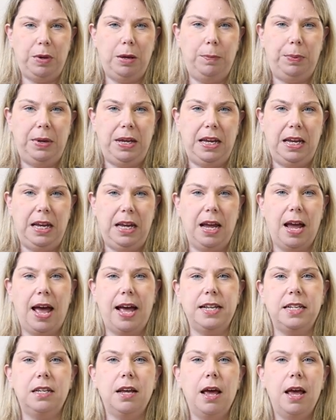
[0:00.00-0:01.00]
PPE
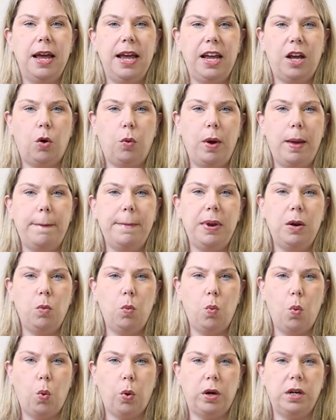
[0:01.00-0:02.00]
as equipment
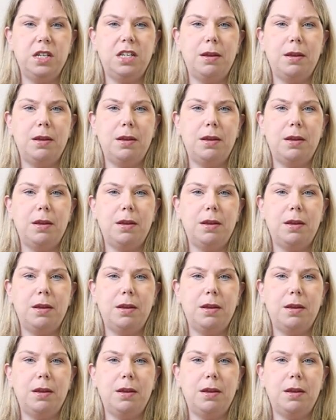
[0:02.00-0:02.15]
worn